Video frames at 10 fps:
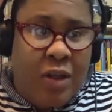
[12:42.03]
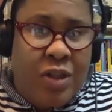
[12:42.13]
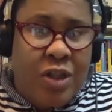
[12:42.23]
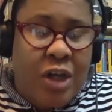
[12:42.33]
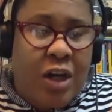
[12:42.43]

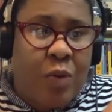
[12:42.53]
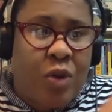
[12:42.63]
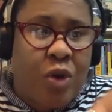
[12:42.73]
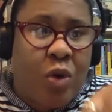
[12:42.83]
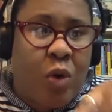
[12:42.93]
starting with
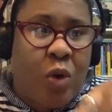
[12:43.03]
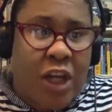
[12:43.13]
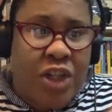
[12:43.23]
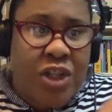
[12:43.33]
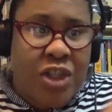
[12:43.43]
the whole
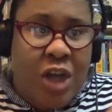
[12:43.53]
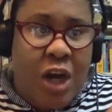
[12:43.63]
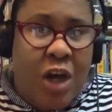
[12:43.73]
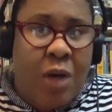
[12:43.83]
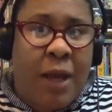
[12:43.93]
Asian
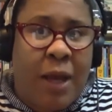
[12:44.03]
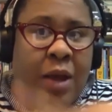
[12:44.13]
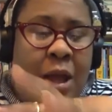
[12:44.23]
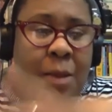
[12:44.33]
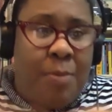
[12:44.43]
scenario about
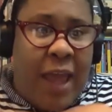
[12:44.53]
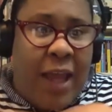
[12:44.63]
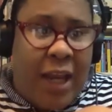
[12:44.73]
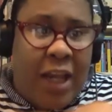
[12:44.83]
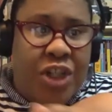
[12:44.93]

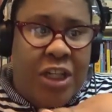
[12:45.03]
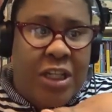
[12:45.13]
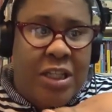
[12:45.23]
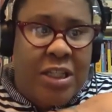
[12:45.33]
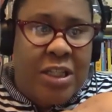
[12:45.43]
bad
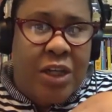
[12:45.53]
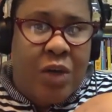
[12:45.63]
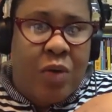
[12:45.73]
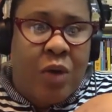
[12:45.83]
Asians, you know.